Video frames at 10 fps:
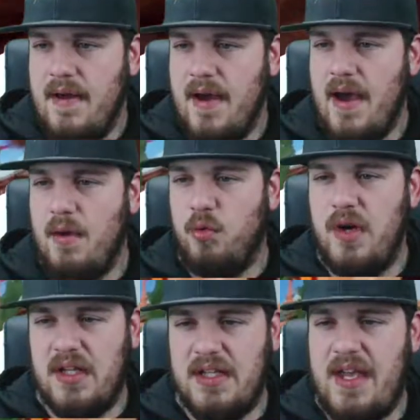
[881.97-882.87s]
I
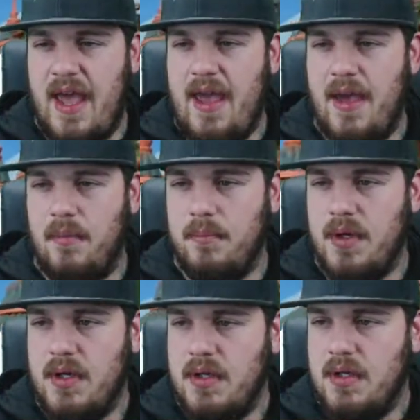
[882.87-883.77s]
really am.
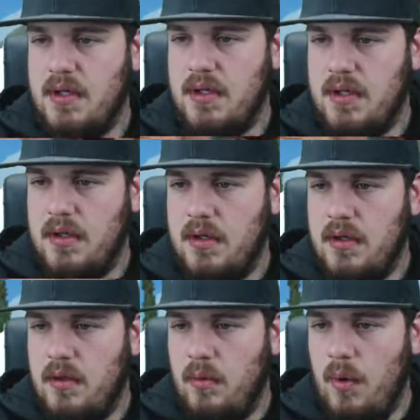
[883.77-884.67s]

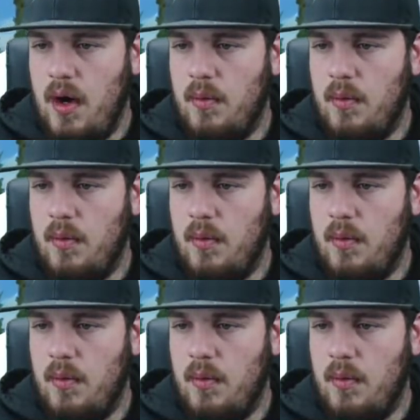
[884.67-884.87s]
Where